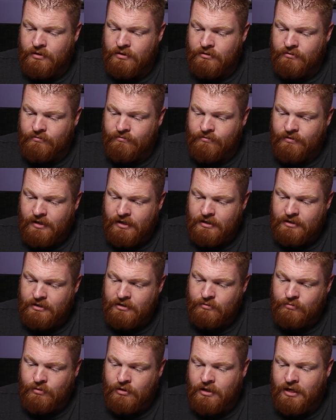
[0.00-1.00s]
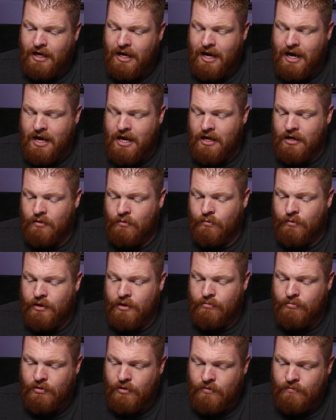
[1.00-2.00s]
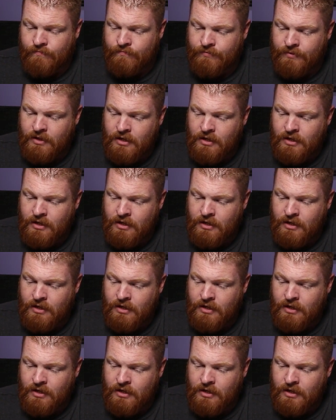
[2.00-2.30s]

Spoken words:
devices. We're going to add a WEMO.